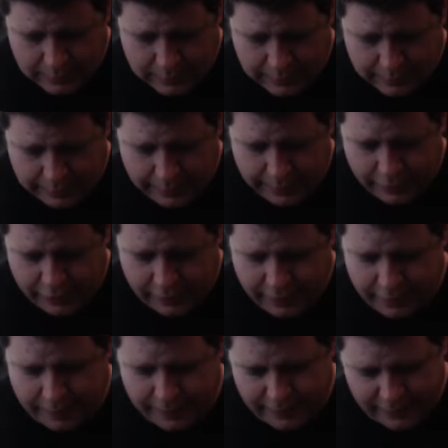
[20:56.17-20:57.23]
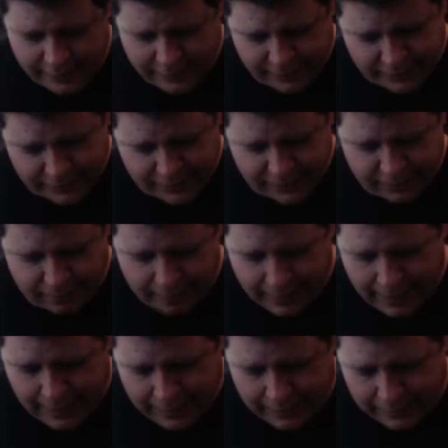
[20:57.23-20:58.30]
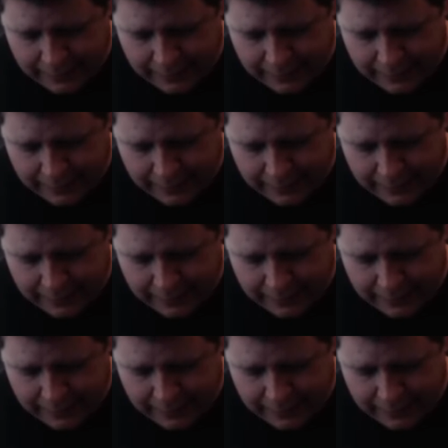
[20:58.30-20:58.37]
keychain. It says he's back.